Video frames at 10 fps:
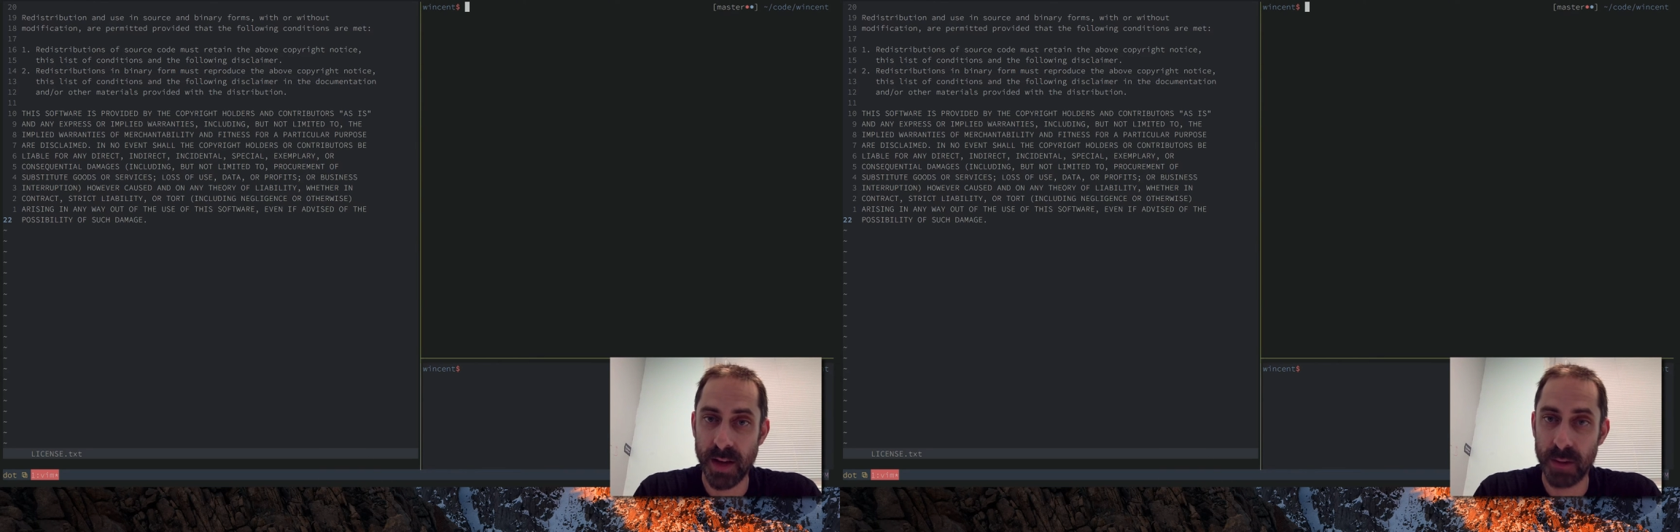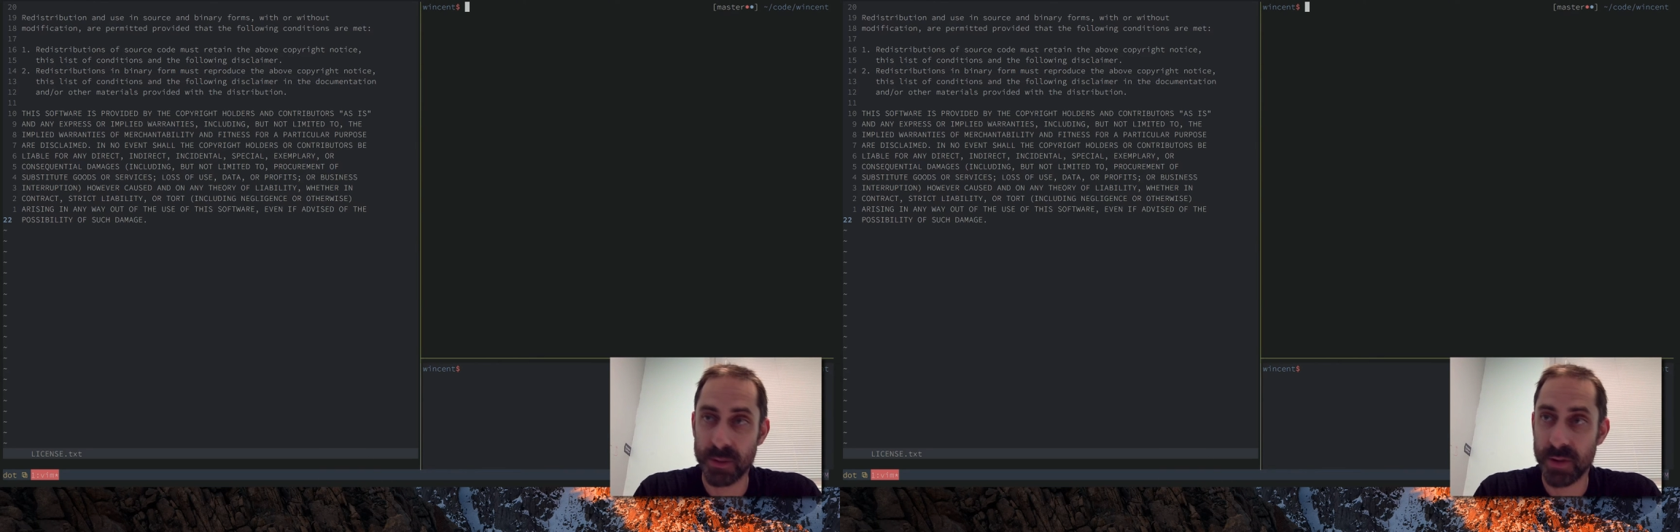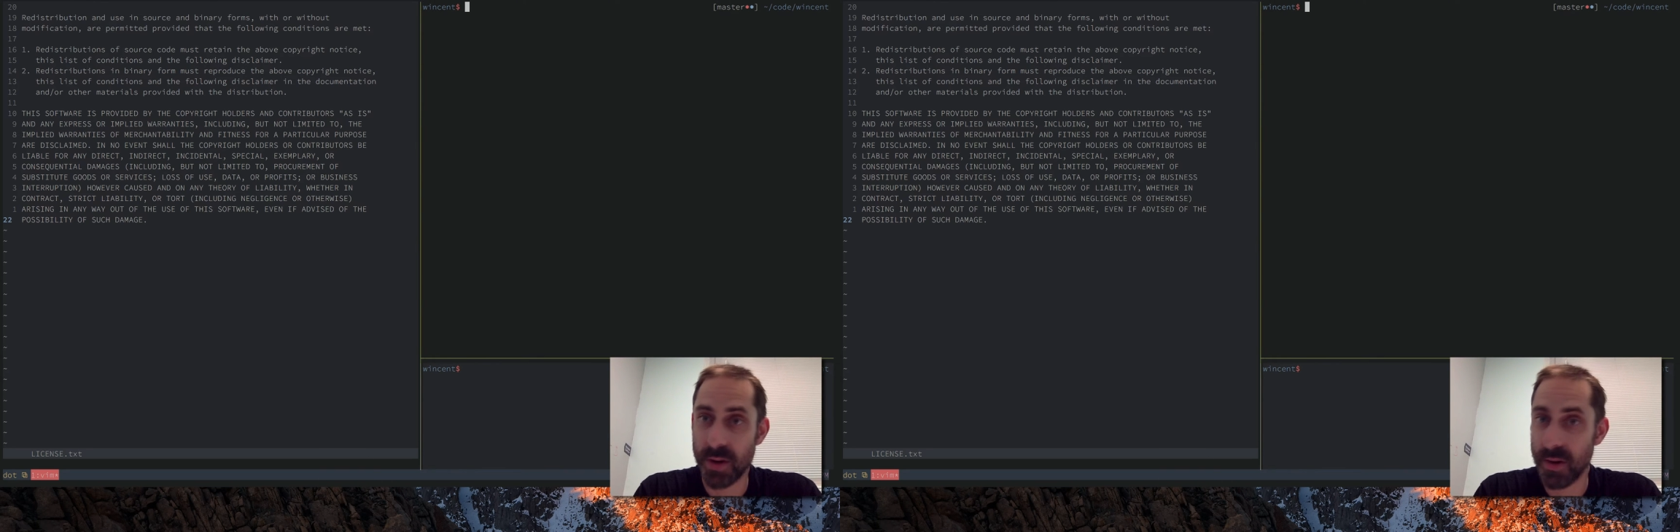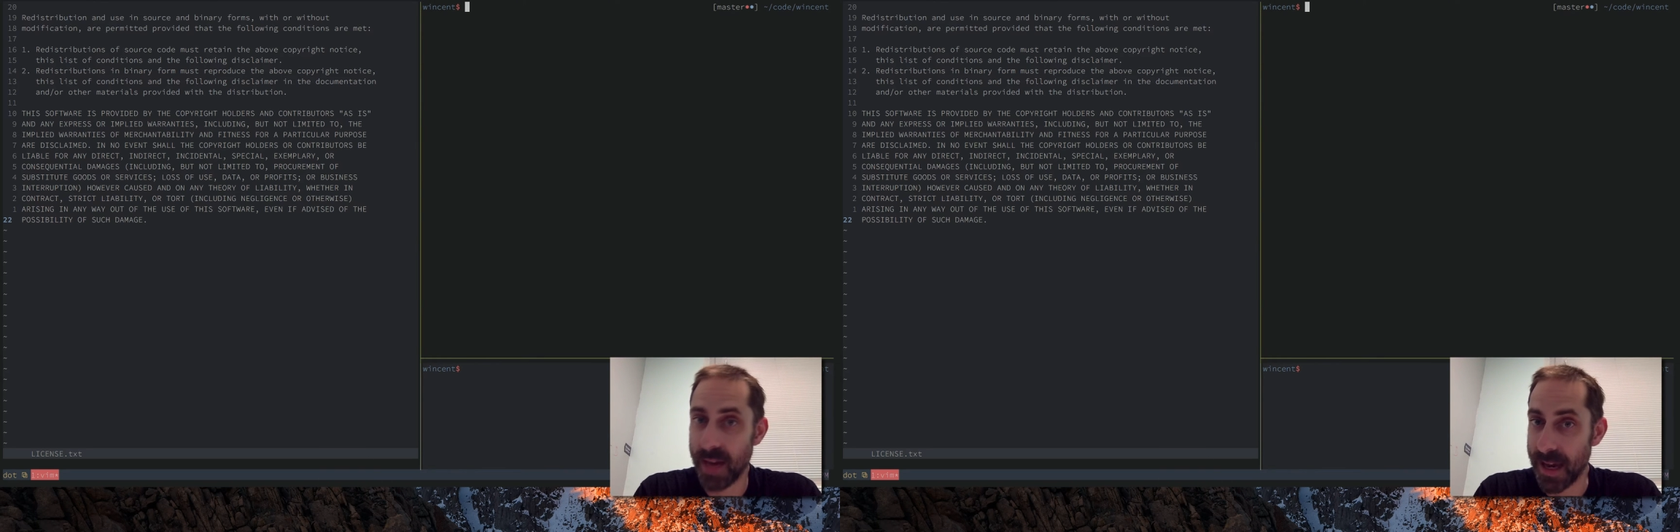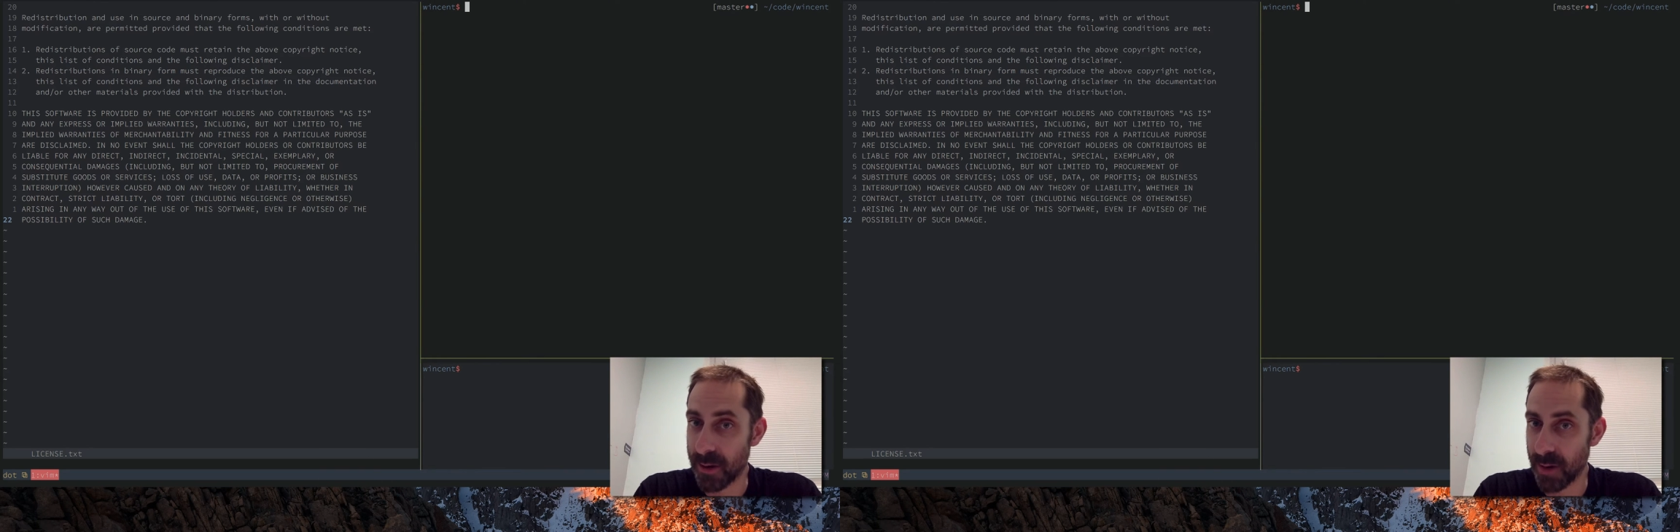I will show you
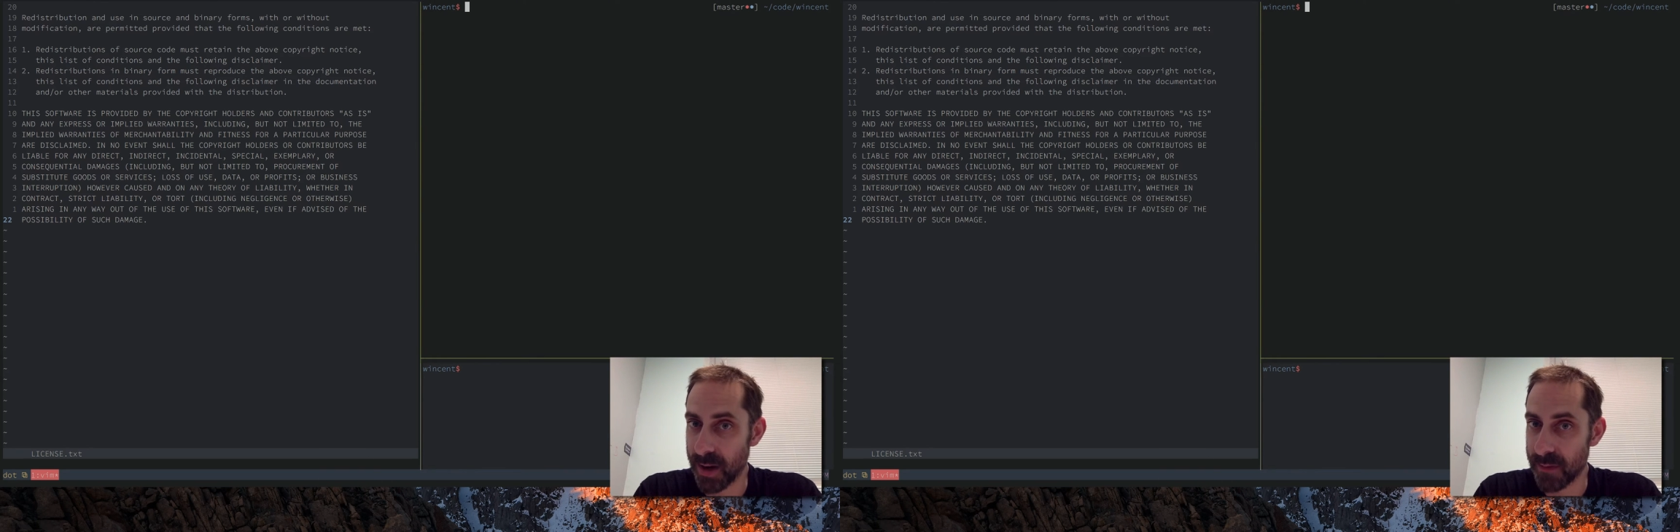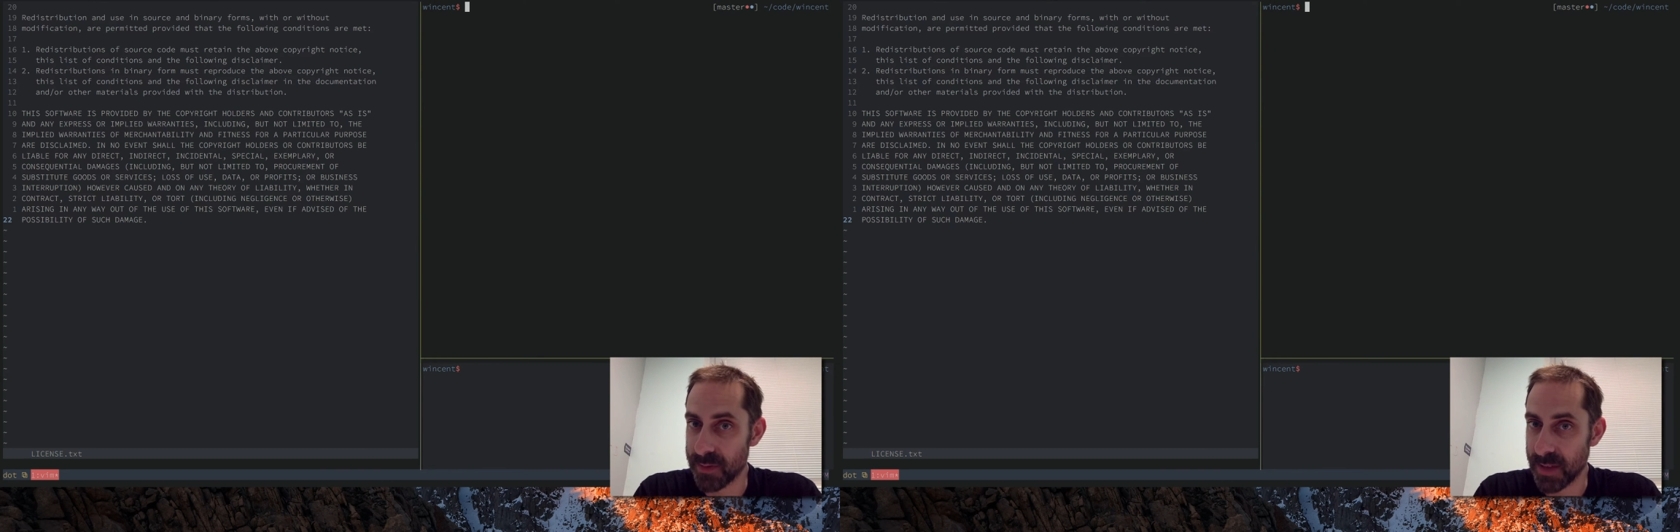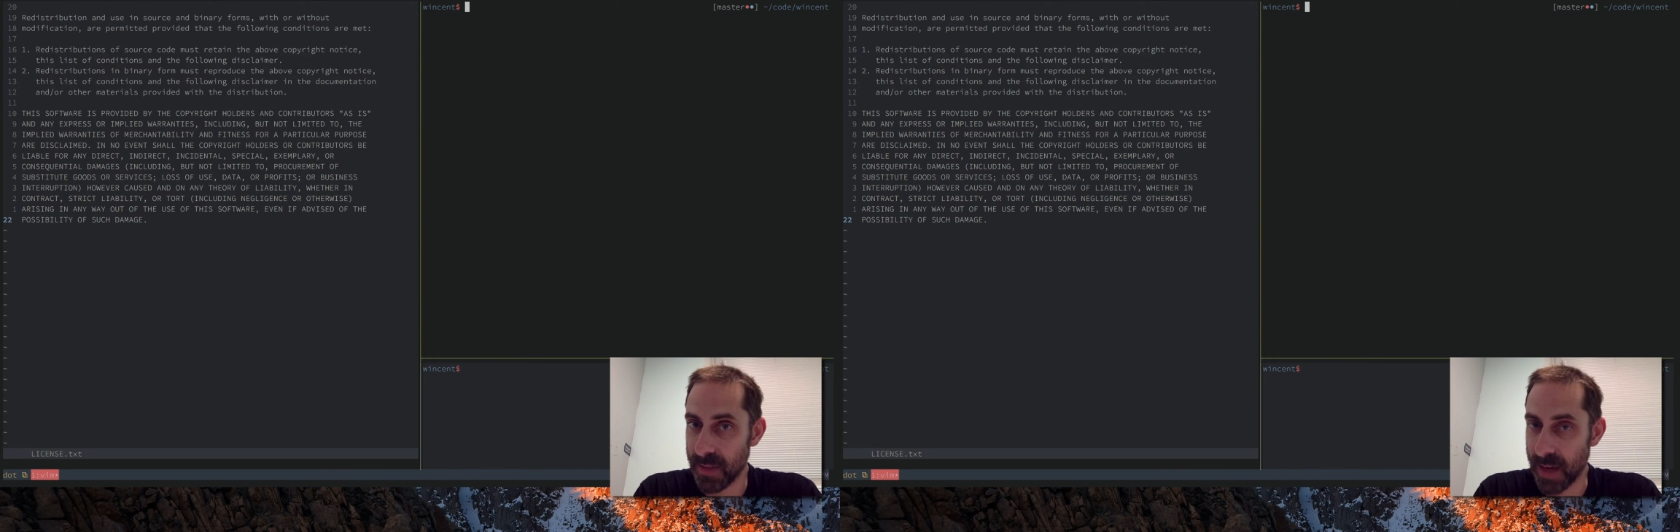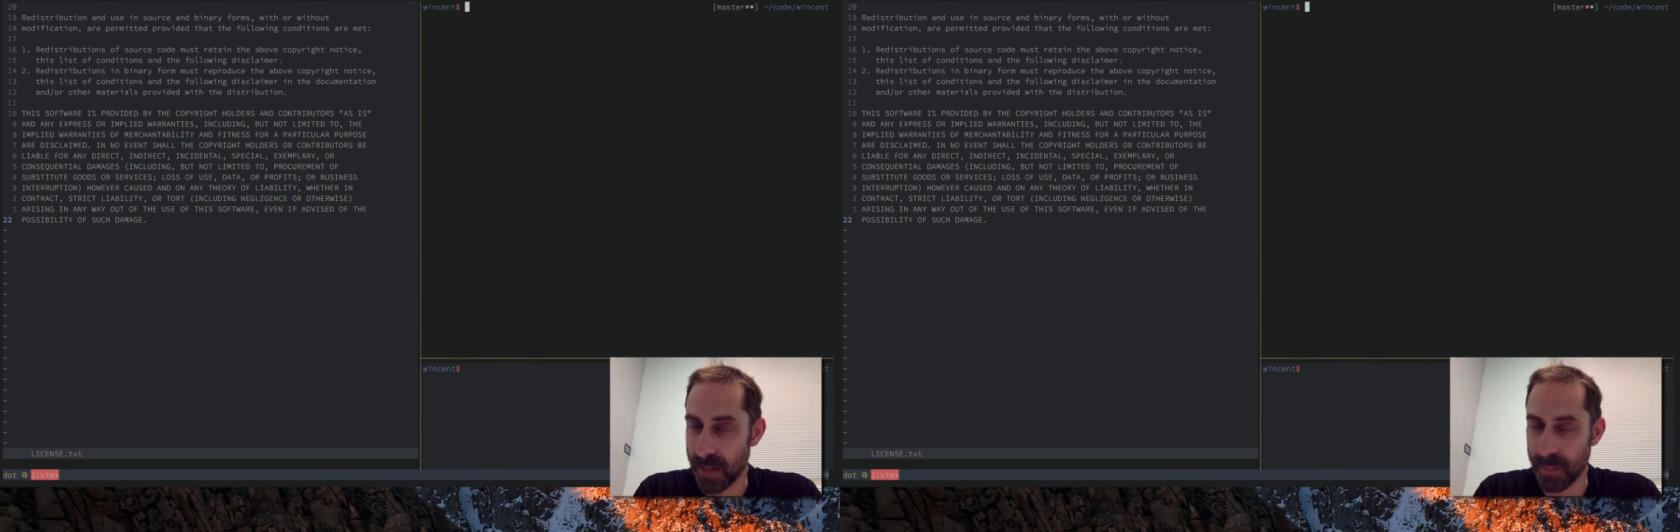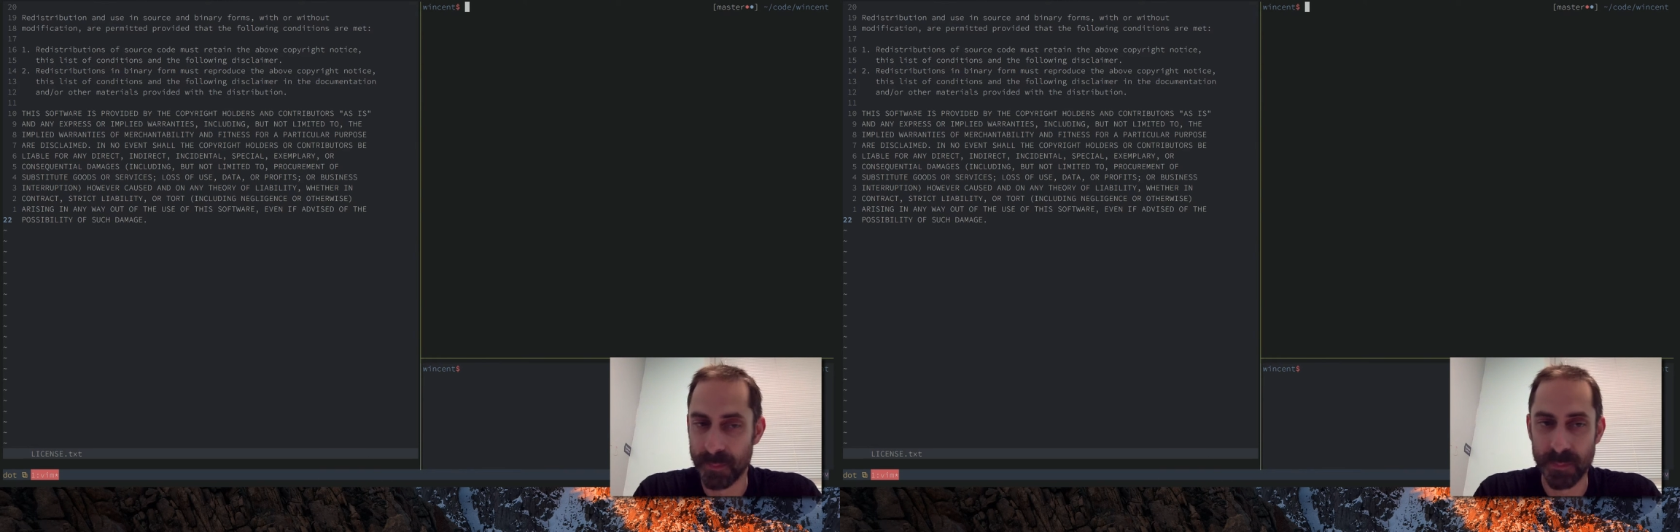how I've set that up.